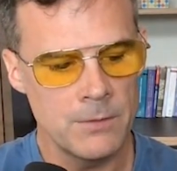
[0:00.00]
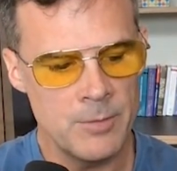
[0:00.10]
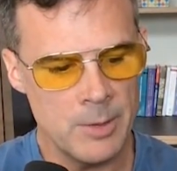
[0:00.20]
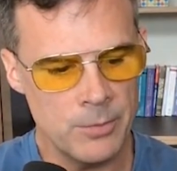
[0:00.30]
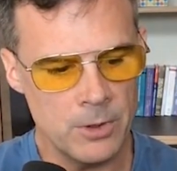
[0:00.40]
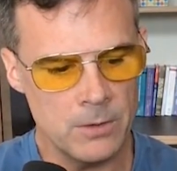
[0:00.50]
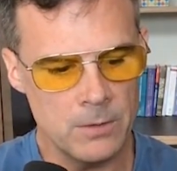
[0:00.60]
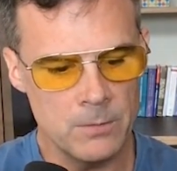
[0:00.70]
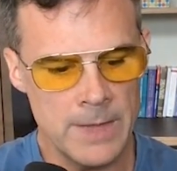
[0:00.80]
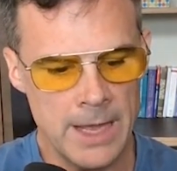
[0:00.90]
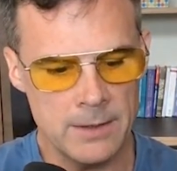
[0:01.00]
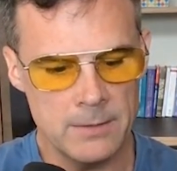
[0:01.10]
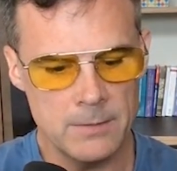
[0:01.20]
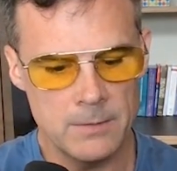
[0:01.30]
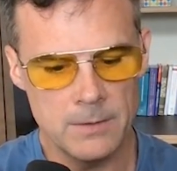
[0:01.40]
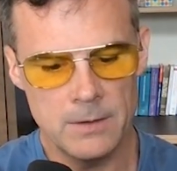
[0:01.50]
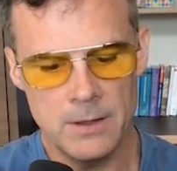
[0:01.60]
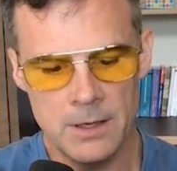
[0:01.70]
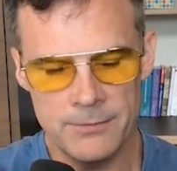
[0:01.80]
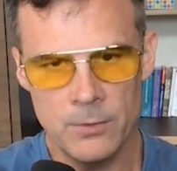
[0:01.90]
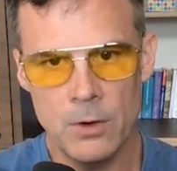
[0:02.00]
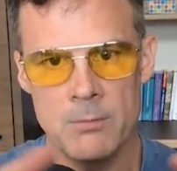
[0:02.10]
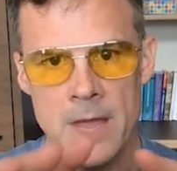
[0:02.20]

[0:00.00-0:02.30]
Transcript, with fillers: remember that if your